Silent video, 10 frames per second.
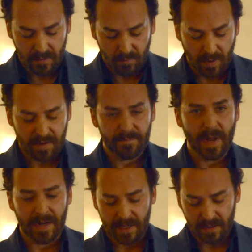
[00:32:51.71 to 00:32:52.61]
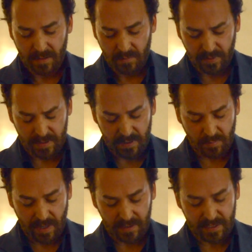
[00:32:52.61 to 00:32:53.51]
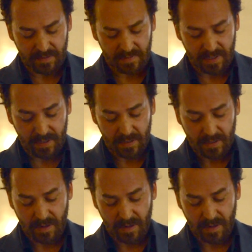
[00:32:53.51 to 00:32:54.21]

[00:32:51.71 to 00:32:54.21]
one of many, within the relativity